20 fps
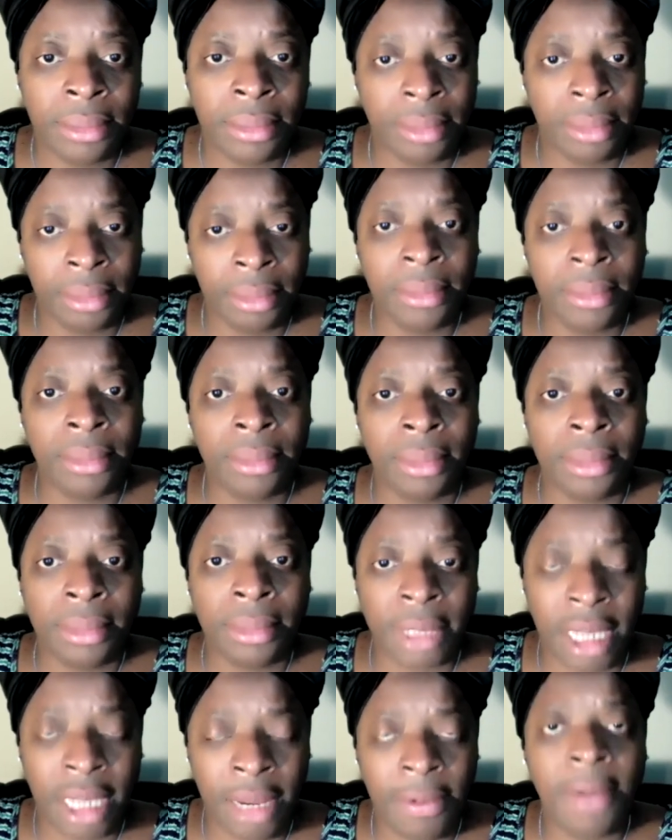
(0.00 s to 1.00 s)
Mm-hmm.
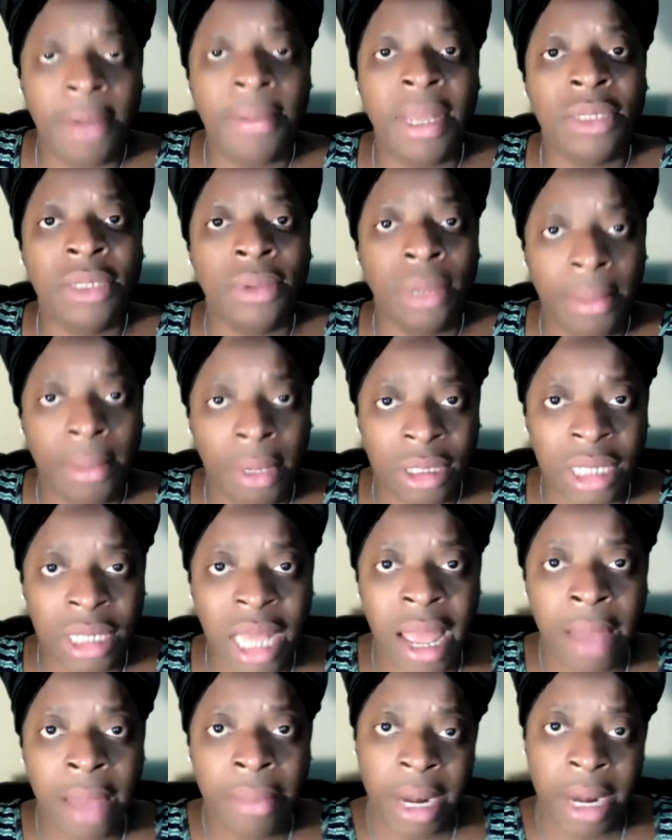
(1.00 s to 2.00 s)
Keep on messing with the most
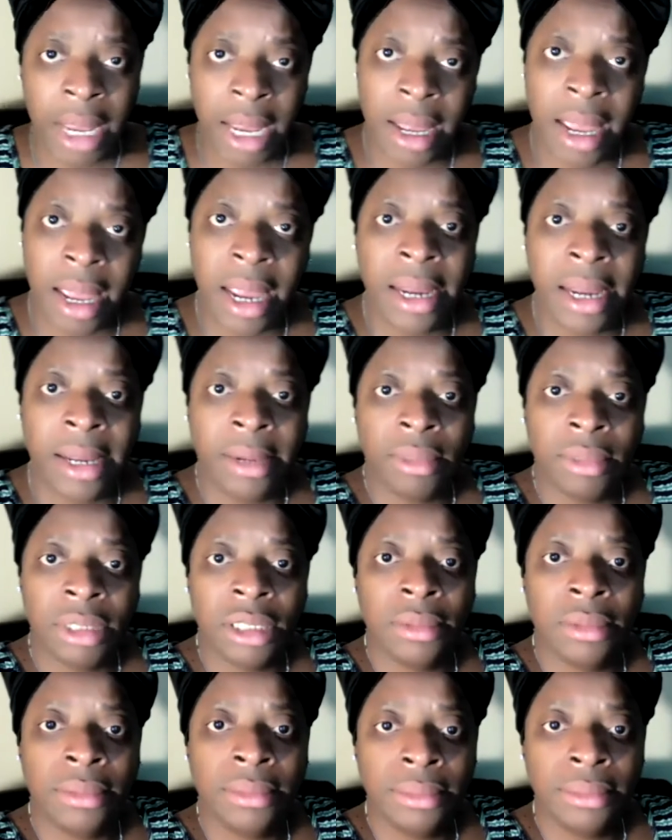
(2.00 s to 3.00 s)
high, playing games.